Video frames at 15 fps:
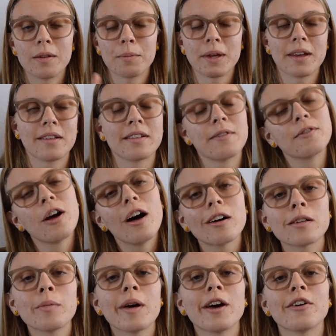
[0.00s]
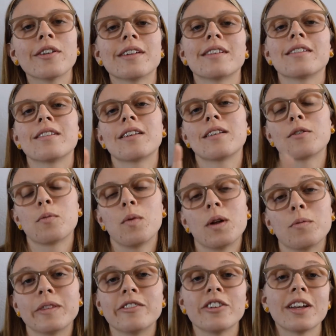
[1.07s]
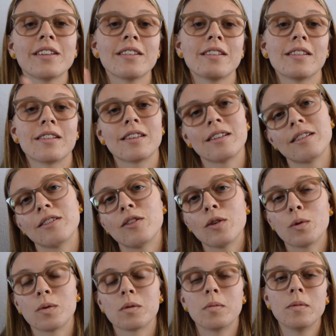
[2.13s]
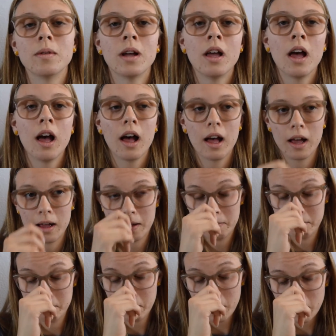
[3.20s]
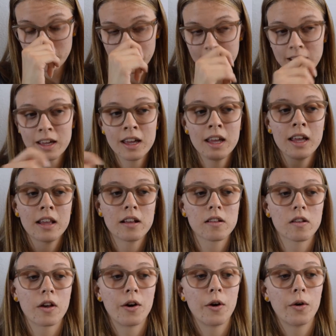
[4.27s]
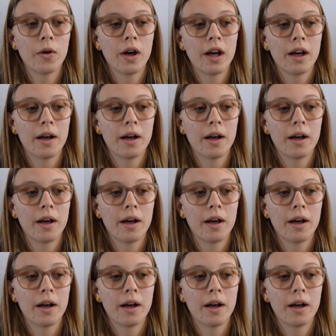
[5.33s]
because they've talked about it in season 1 with Jason and season 2 with Polly. So,